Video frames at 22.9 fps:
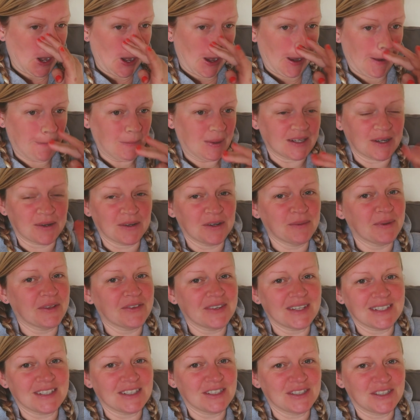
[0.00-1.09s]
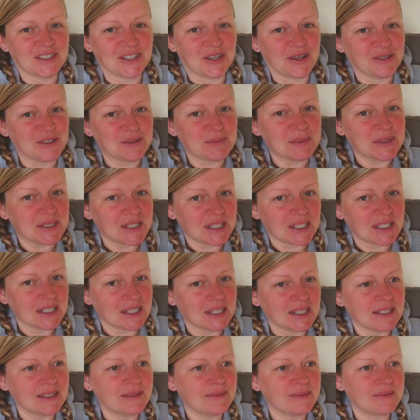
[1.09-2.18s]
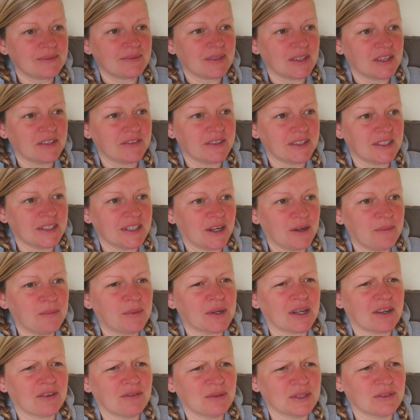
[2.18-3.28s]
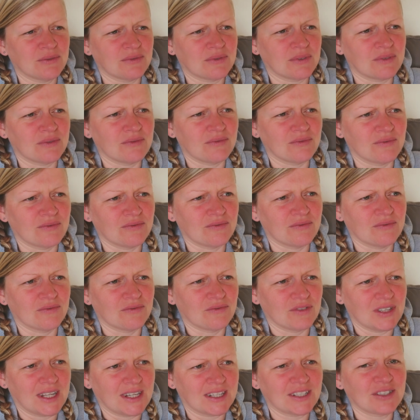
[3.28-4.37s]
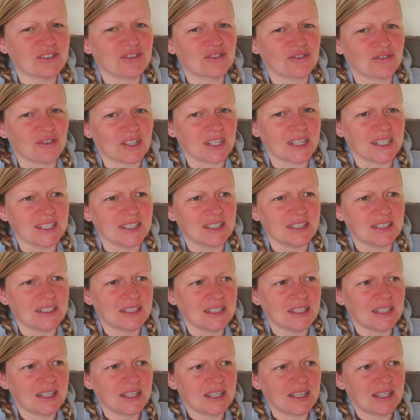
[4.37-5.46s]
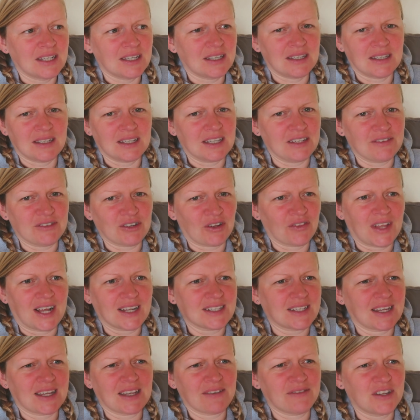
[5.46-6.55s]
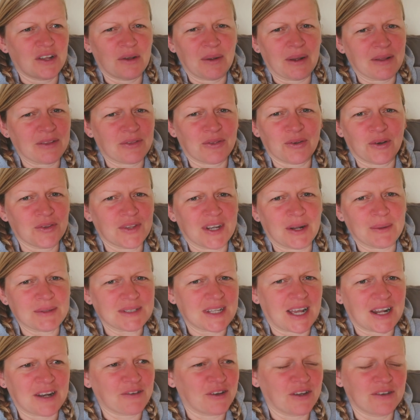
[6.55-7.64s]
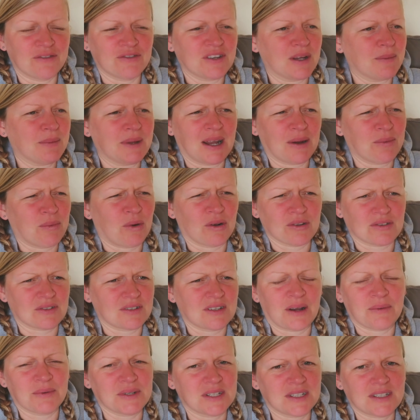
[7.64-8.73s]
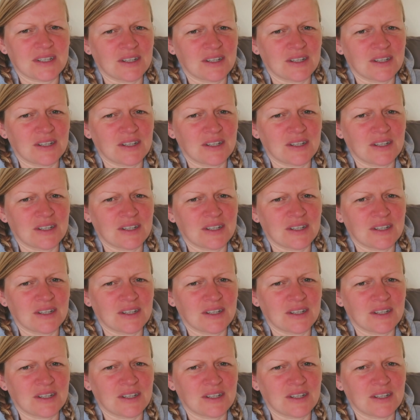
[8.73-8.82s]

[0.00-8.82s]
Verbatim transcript: Um, I don't know whether it shows particularly in the video, but I was really struggling even on that day. Even though I thought that I was kind of over it a bit, I wasn't. I was